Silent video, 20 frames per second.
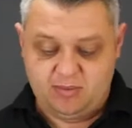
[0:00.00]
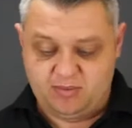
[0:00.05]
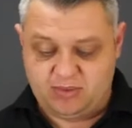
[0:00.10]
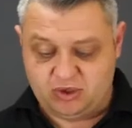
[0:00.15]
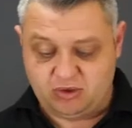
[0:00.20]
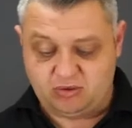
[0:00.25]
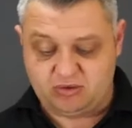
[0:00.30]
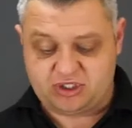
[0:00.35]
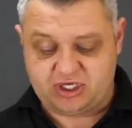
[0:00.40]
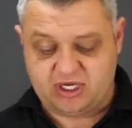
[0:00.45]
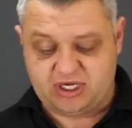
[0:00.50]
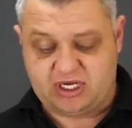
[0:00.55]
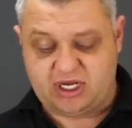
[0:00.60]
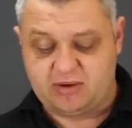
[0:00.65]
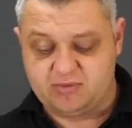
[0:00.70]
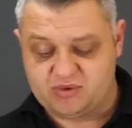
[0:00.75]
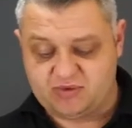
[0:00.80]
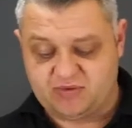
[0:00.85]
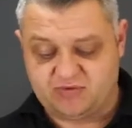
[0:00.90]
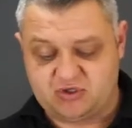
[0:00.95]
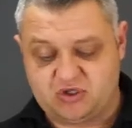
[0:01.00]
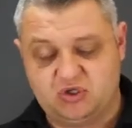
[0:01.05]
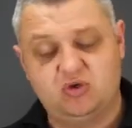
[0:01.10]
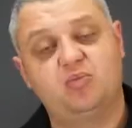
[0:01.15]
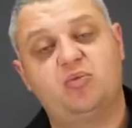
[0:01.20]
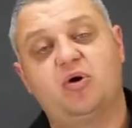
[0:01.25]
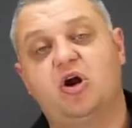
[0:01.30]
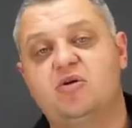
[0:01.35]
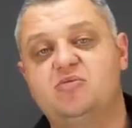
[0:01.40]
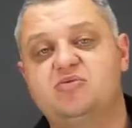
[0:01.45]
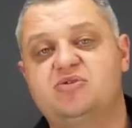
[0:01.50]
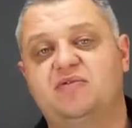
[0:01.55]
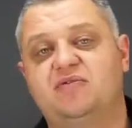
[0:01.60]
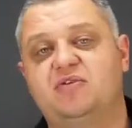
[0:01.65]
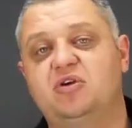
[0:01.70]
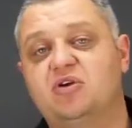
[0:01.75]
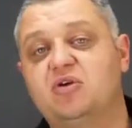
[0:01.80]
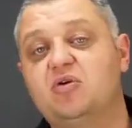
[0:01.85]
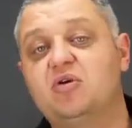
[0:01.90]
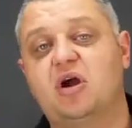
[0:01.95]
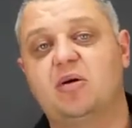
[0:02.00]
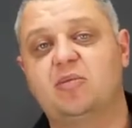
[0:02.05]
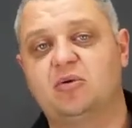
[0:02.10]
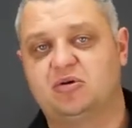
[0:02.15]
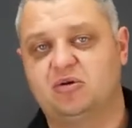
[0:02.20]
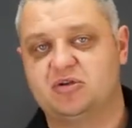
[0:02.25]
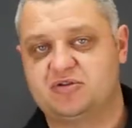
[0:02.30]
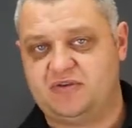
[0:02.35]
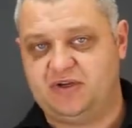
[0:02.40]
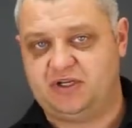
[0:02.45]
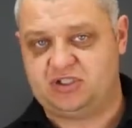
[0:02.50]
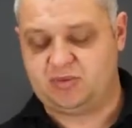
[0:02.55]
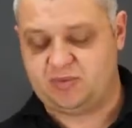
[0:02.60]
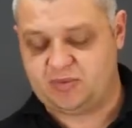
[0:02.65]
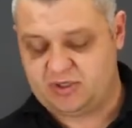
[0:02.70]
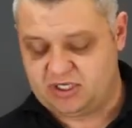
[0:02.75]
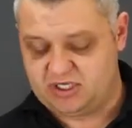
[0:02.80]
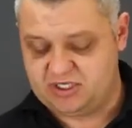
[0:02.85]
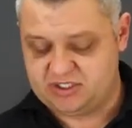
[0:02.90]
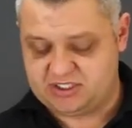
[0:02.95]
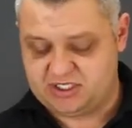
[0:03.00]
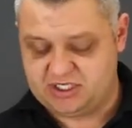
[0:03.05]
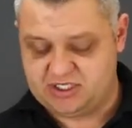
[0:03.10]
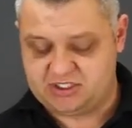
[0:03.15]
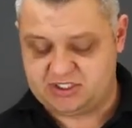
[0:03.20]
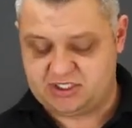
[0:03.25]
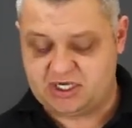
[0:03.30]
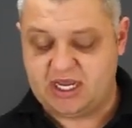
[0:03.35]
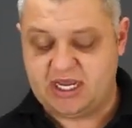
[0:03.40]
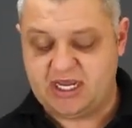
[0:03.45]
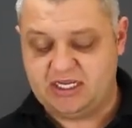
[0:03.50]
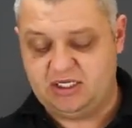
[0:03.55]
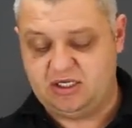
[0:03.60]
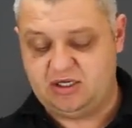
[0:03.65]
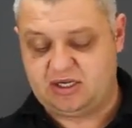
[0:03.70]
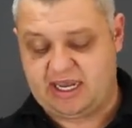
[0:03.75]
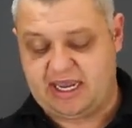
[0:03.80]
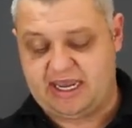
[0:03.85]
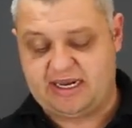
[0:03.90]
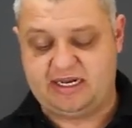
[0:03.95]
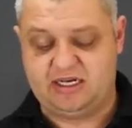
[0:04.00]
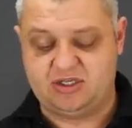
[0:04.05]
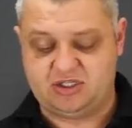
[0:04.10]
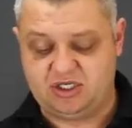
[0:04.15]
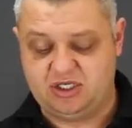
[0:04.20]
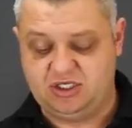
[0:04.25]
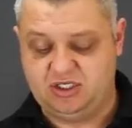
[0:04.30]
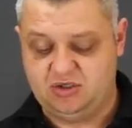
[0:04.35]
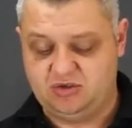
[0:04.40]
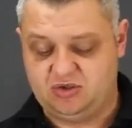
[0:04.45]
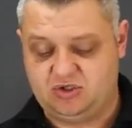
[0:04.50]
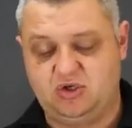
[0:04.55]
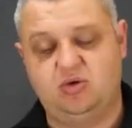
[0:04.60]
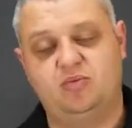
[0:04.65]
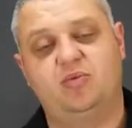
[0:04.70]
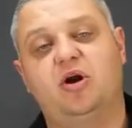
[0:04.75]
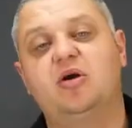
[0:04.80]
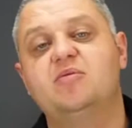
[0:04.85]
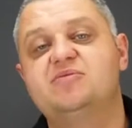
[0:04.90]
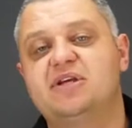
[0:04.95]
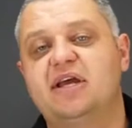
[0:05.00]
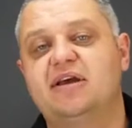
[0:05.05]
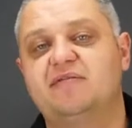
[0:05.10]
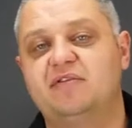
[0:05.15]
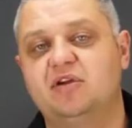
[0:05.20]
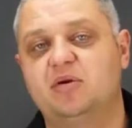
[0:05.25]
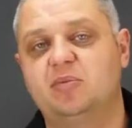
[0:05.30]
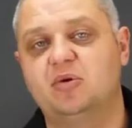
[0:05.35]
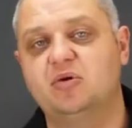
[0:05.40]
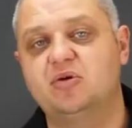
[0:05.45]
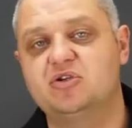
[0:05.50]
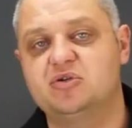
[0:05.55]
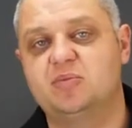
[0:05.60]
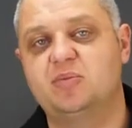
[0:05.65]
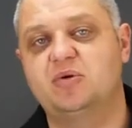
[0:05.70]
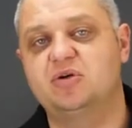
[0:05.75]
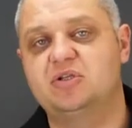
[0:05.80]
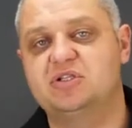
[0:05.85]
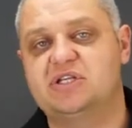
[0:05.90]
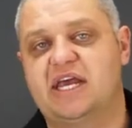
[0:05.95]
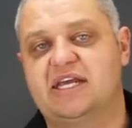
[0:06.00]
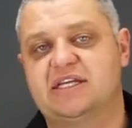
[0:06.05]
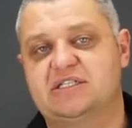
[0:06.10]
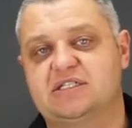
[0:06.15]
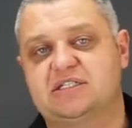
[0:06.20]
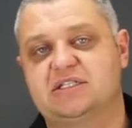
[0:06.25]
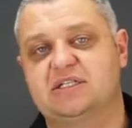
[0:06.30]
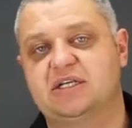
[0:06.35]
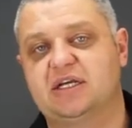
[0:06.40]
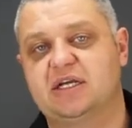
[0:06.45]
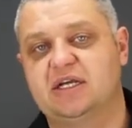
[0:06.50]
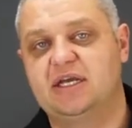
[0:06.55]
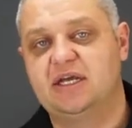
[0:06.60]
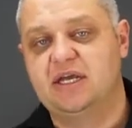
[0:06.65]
But also it comes with two probes. If you do come across fixed appliances, you can actually use two probes there for your point-to-point test.